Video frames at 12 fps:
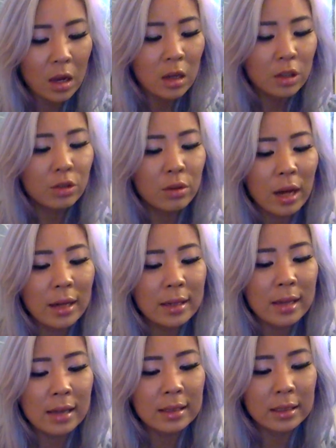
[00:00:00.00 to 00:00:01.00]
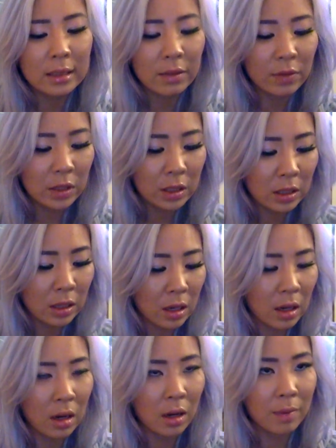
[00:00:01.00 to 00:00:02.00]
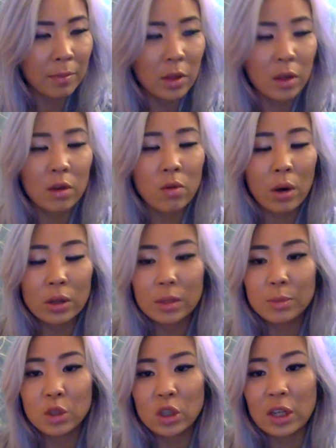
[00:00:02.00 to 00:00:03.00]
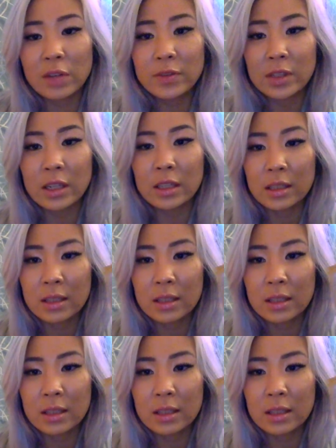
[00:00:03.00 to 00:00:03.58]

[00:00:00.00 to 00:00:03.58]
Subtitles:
So that next level, the quantum shift, is